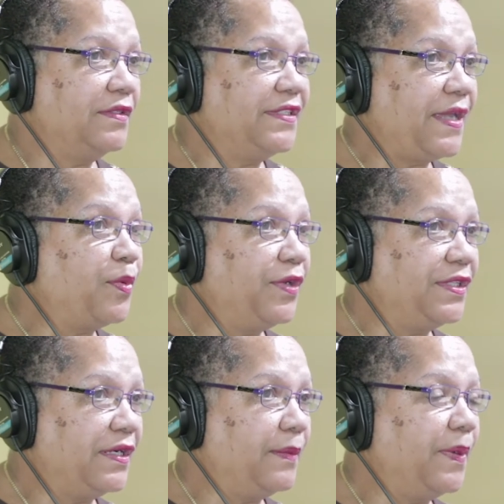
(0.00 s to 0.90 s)

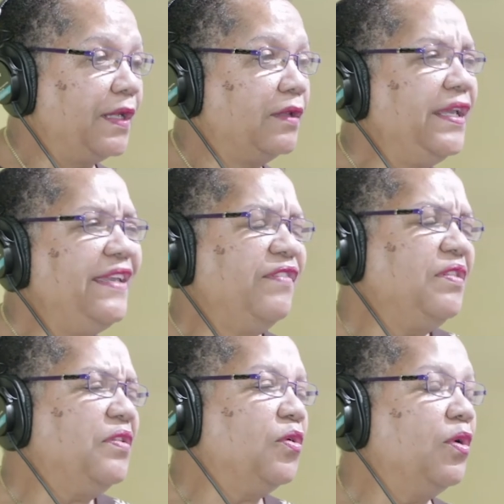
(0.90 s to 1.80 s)
separate and apart.
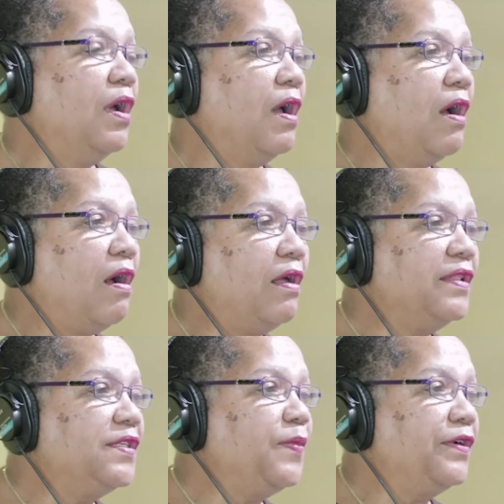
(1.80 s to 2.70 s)
Even though
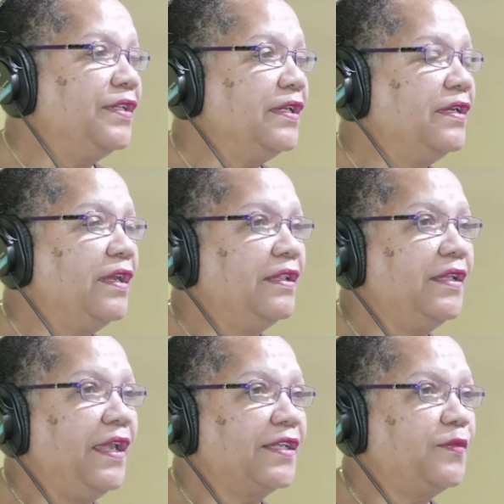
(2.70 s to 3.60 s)
on the Spirit
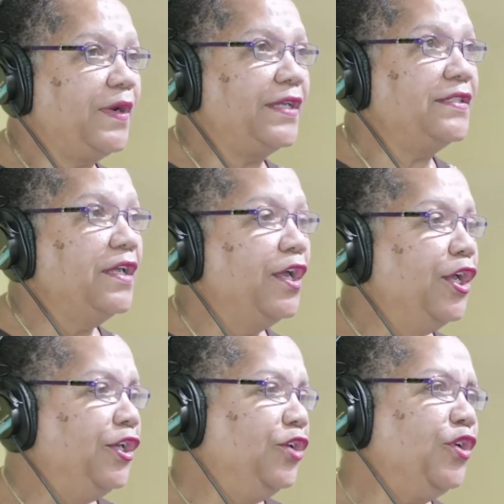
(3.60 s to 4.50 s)
and the Express,
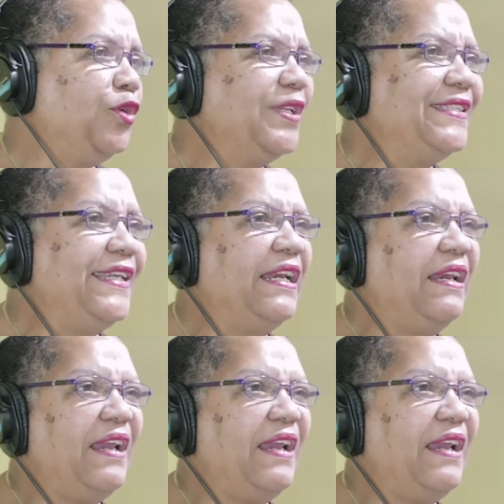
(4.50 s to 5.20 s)
you would take